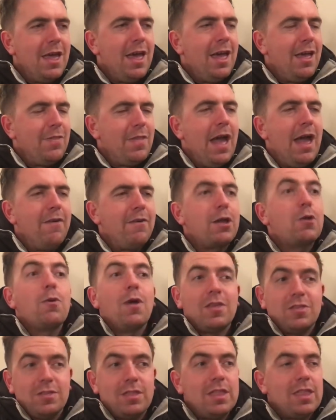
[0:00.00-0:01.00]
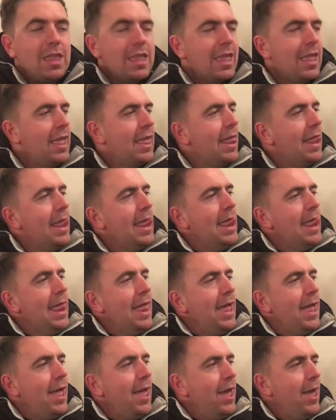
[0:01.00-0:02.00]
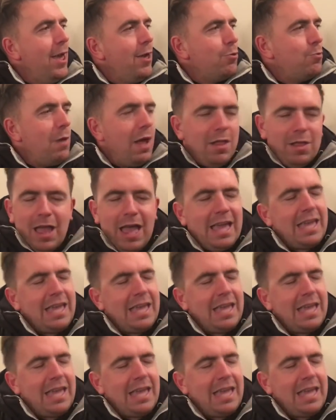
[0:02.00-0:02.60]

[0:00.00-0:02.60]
that I requested as well.